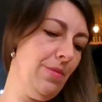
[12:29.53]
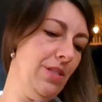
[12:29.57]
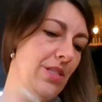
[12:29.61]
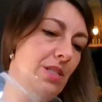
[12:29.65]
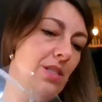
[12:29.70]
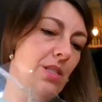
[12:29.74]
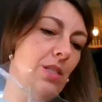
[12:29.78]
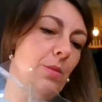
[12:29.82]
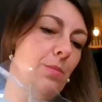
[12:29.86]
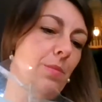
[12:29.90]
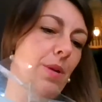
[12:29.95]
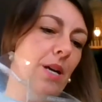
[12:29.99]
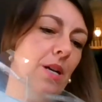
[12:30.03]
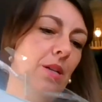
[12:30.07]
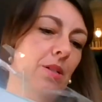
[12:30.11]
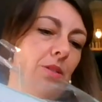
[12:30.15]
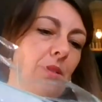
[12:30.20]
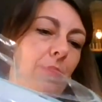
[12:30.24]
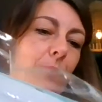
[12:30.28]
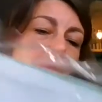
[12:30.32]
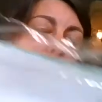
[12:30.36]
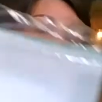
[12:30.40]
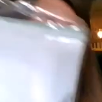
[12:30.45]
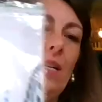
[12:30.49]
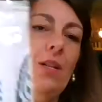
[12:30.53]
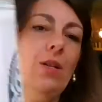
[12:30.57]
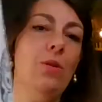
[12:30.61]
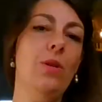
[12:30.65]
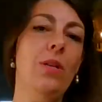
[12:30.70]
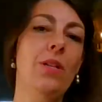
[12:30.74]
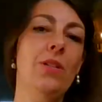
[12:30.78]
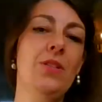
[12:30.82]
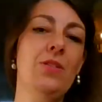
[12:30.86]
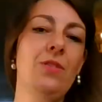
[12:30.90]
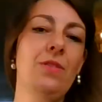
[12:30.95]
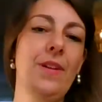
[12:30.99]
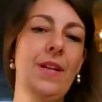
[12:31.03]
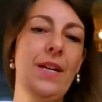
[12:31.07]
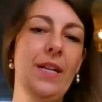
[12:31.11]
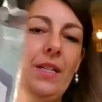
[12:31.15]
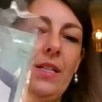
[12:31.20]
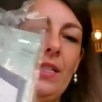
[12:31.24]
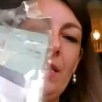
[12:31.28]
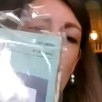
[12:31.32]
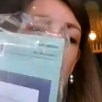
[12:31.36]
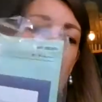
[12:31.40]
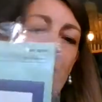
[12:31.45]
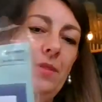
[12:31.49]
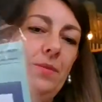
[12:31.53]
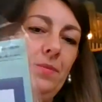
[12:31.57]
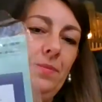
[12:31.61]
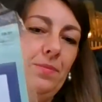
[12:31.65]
This is about Pako Handwerken.